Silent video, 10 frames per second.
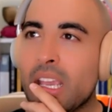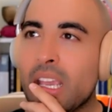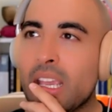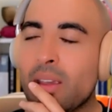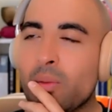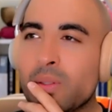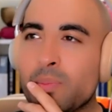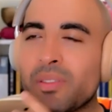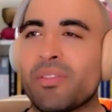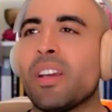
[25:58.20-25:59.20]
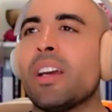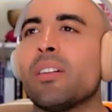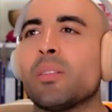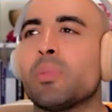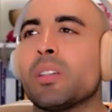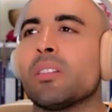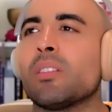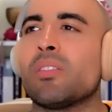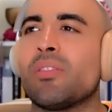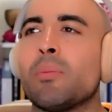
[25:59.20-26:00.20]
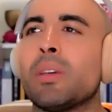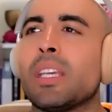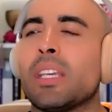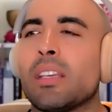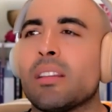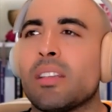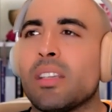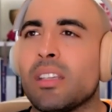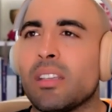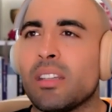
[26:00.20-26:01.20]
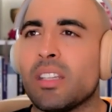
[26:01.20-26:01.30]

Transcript: it was profound, because for me, the